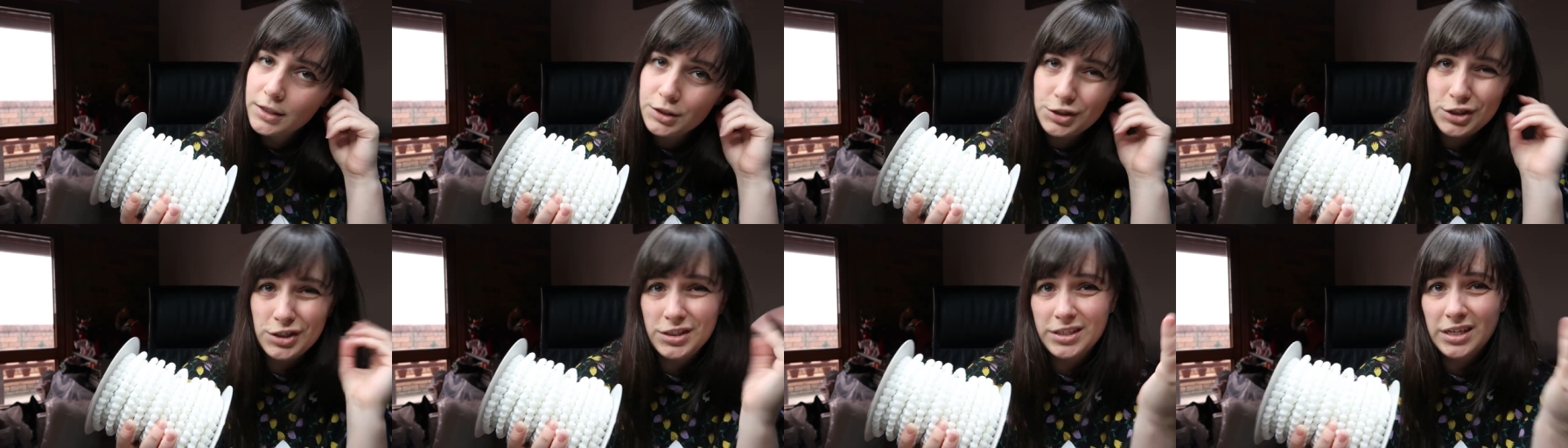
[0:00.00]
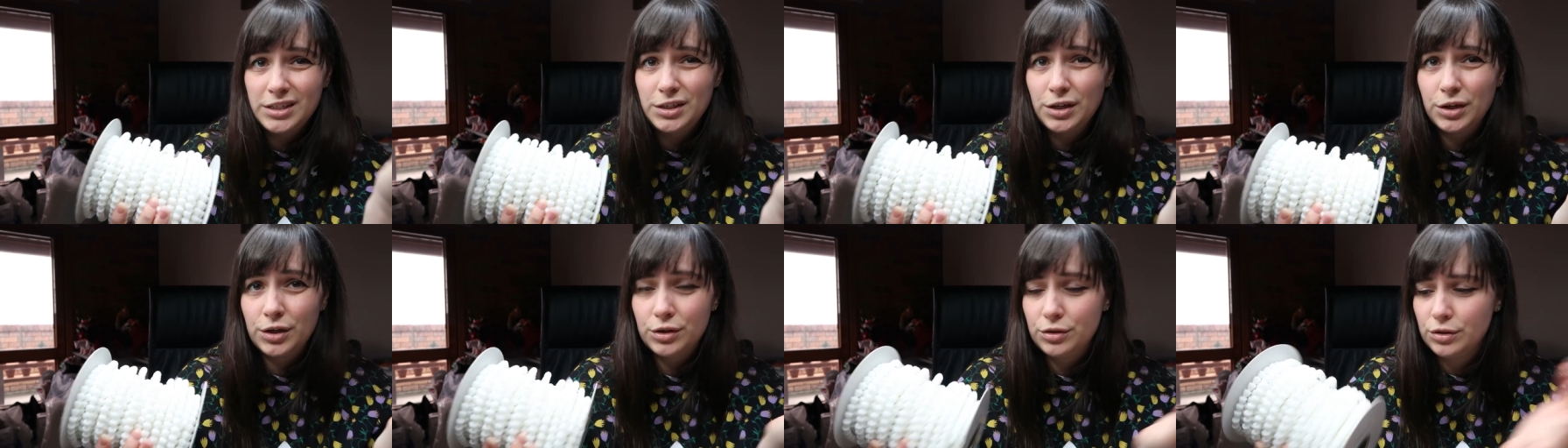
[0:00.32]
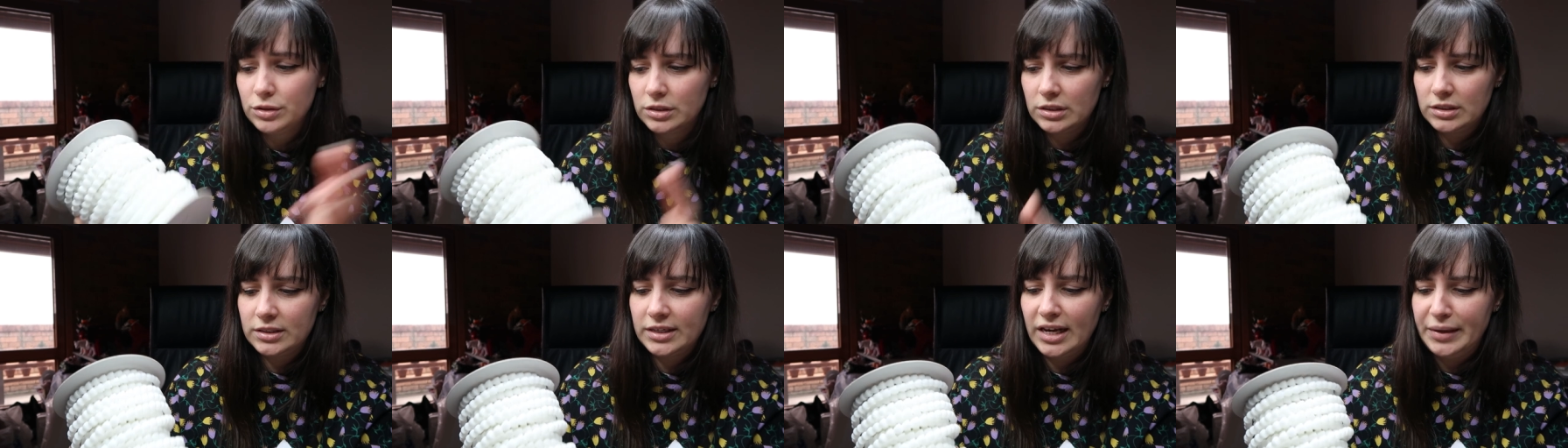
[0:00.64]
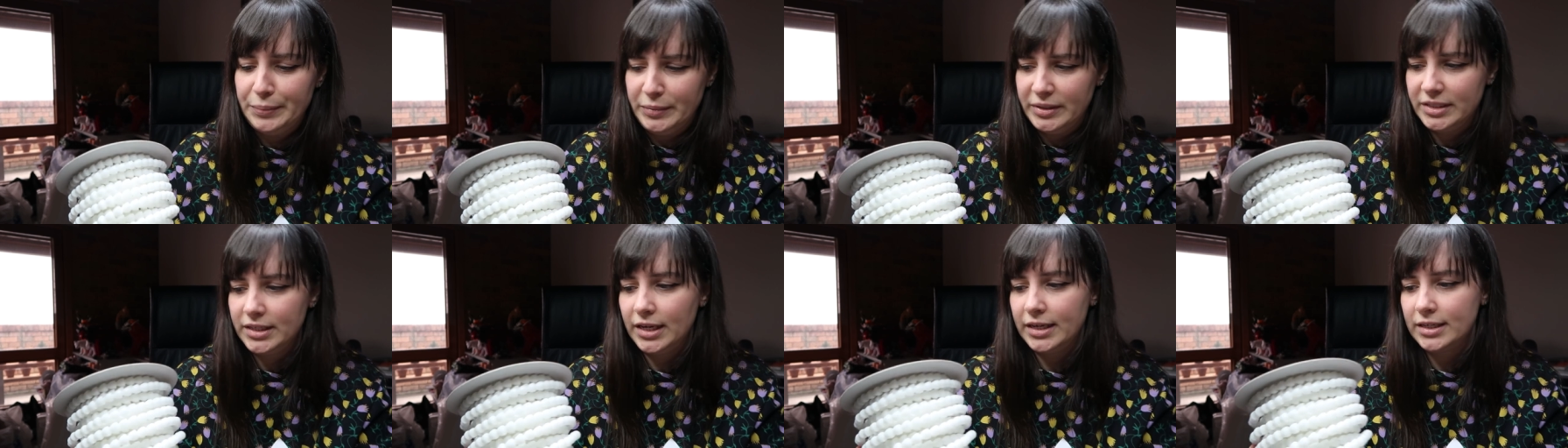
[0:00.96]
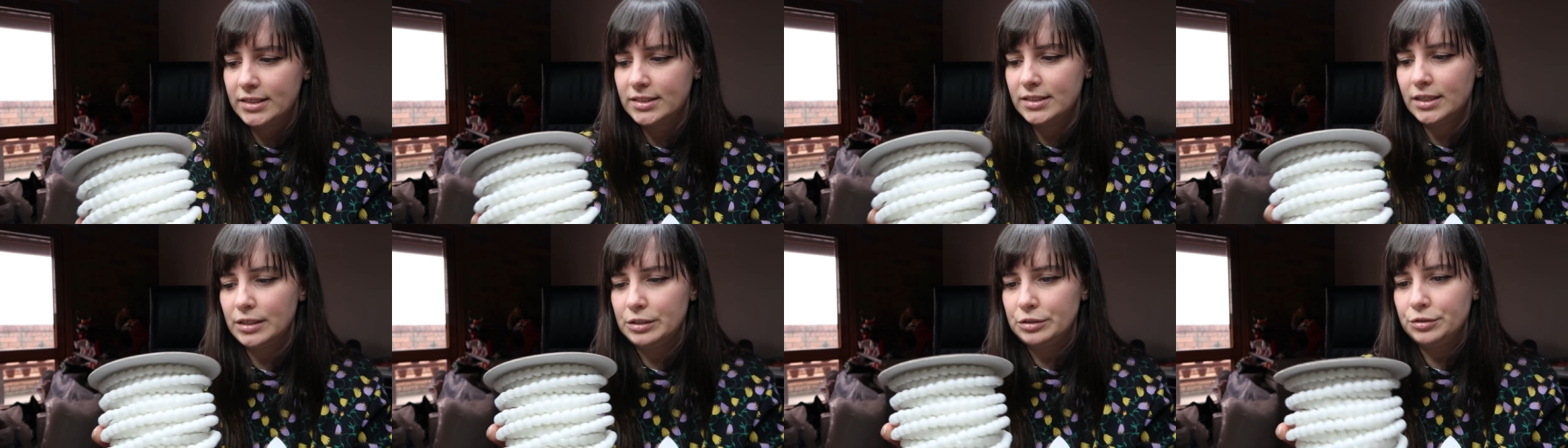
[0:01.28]
She said you can use the same
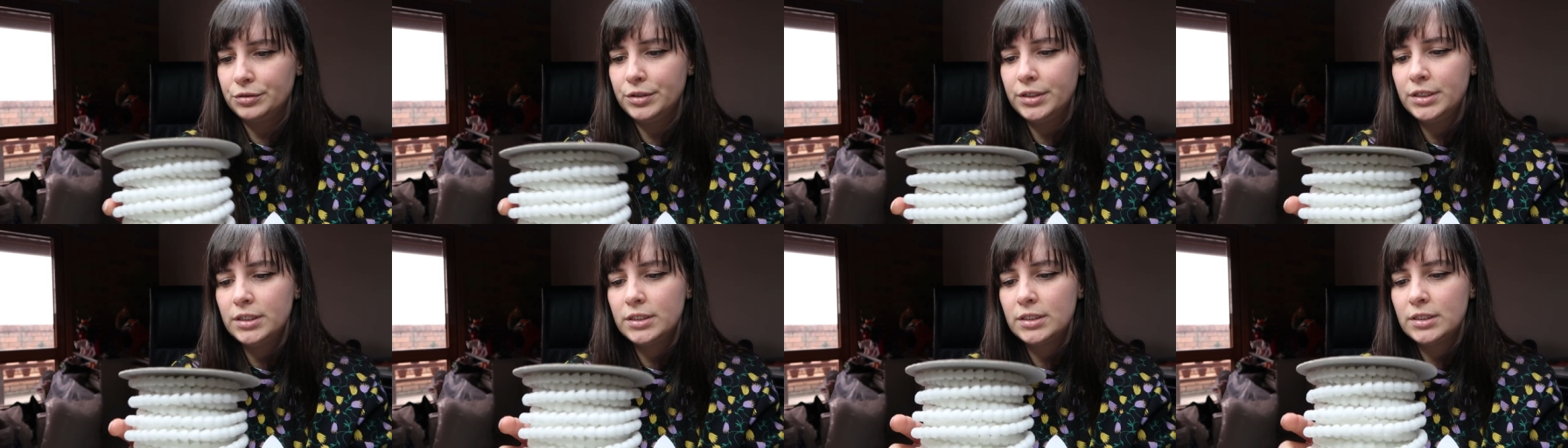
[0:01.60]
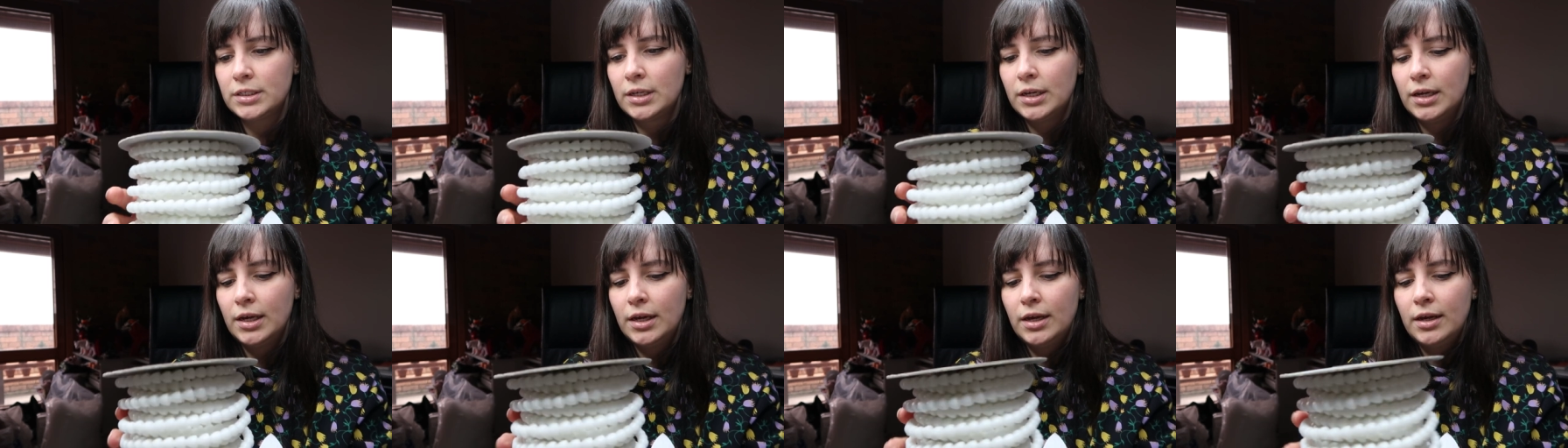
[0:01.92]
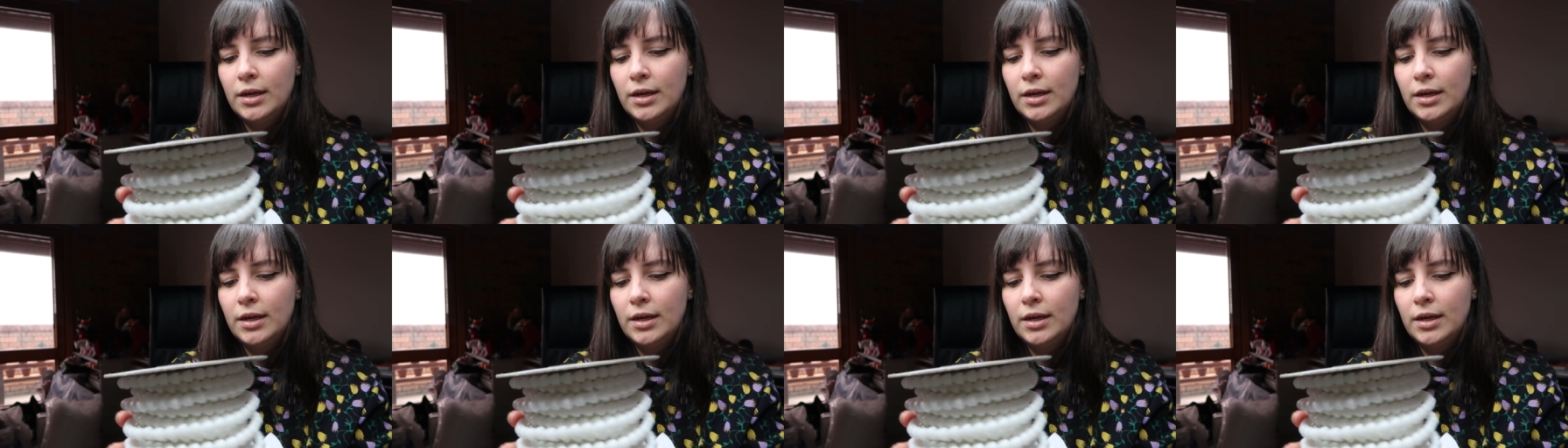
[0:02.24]
accessories,